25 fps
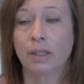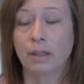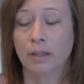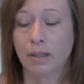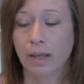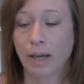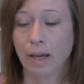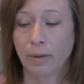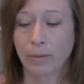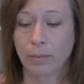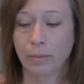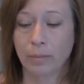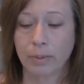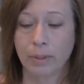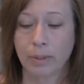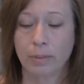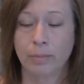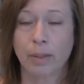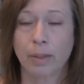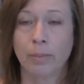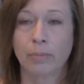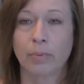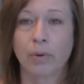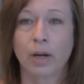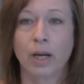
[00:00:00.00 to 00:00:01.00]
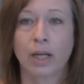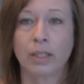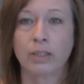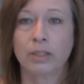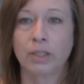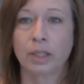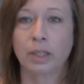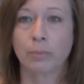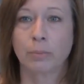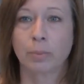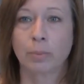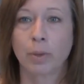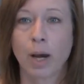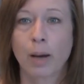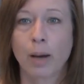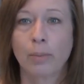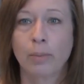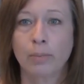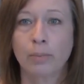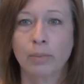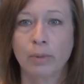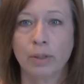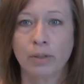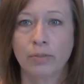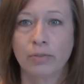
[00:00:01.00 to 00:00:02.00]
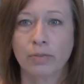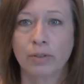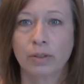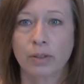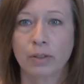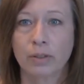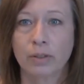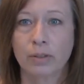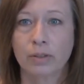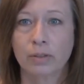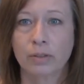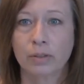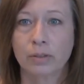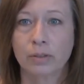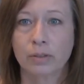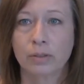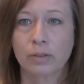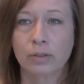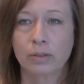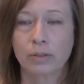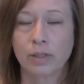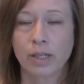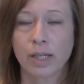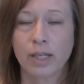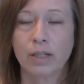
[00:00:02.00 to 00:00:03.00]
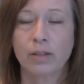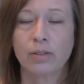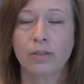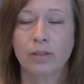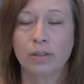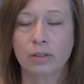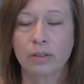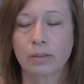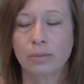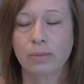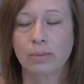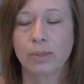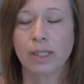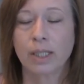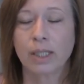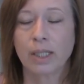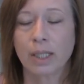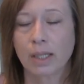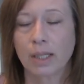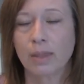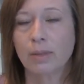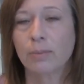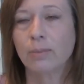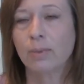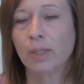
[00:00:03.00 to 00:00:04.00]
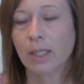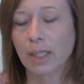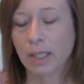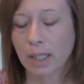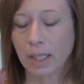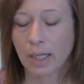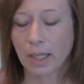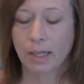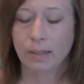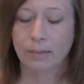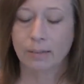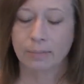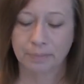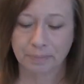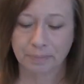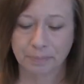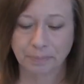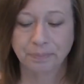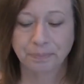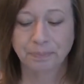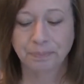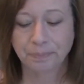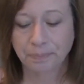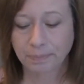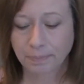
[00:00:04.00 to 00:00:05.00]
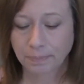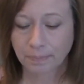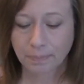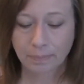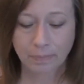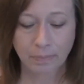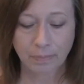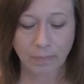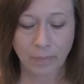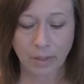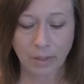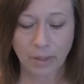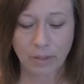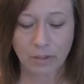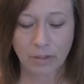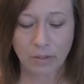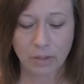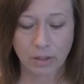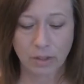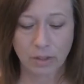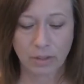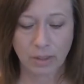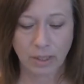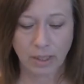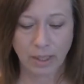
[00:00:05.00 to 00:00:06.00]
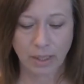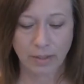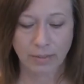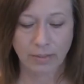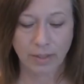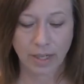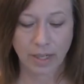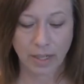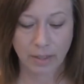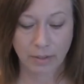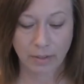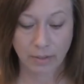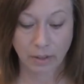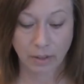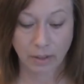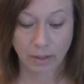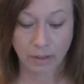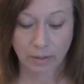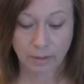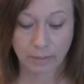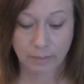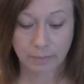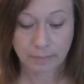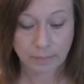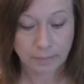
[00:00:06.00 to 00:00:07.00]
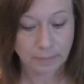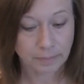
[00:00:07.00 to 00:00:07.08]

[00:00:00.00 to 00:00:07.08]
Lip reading: that will be my project probably for this later this week and the weekend, is just to get that done.